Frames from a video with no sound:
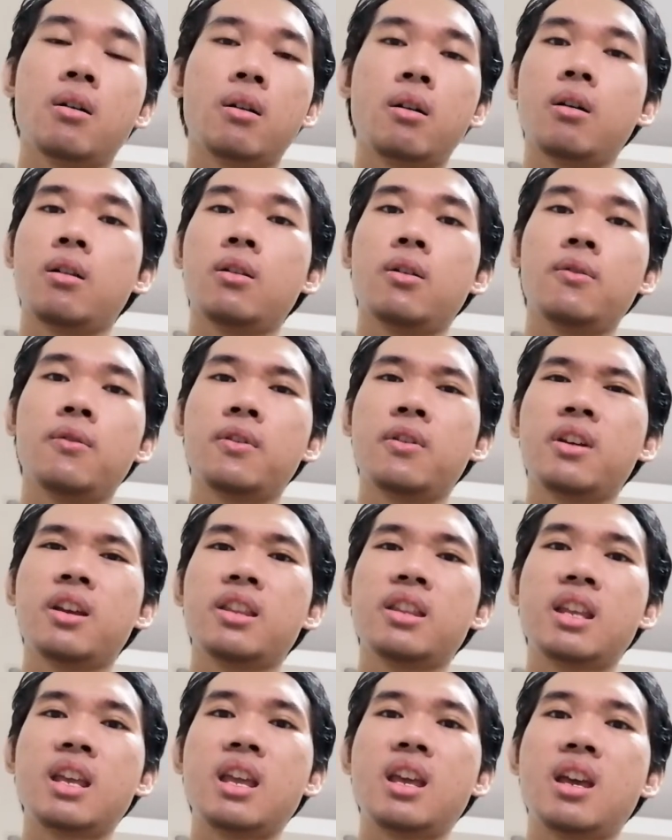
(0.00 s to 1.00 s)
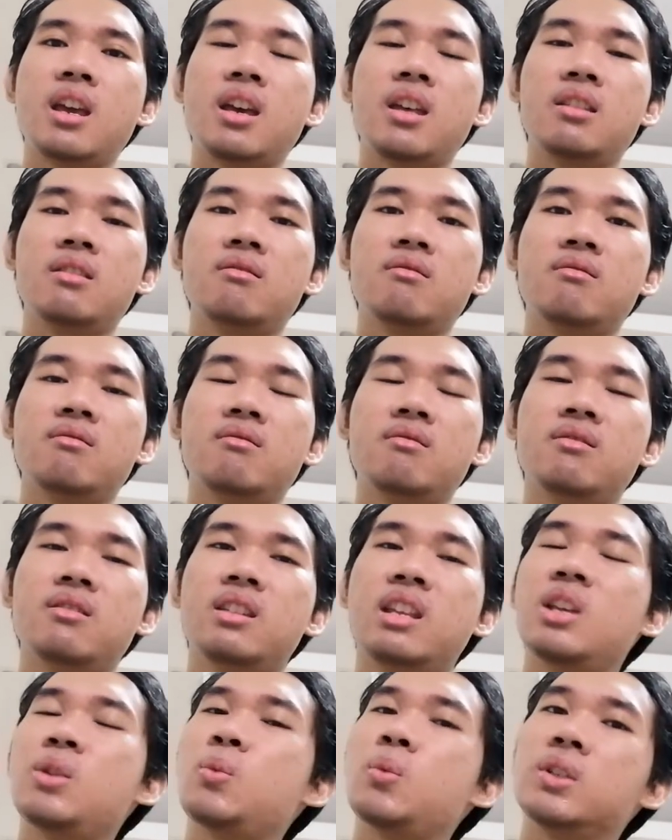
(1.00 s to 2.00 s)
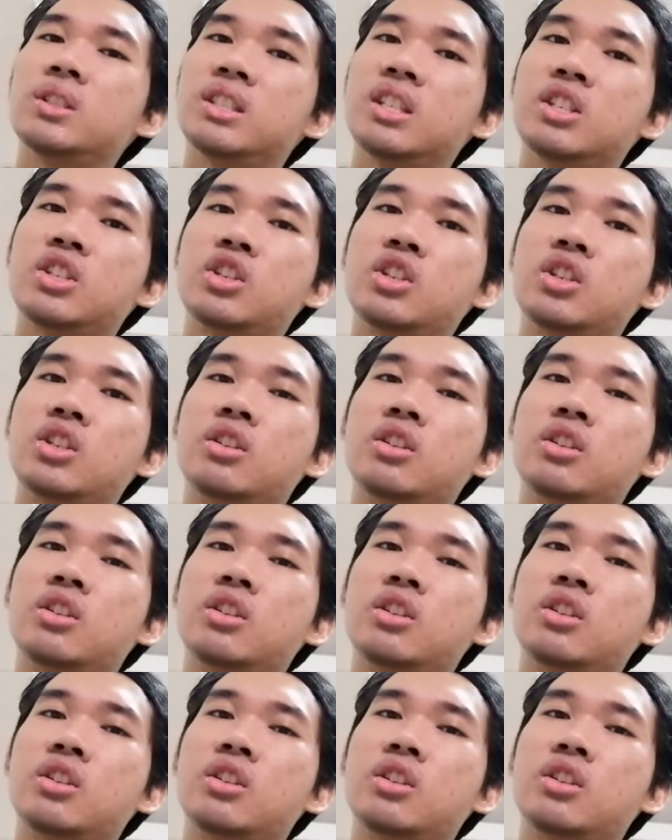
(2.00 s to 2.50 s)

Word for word: all over it, and it wasn't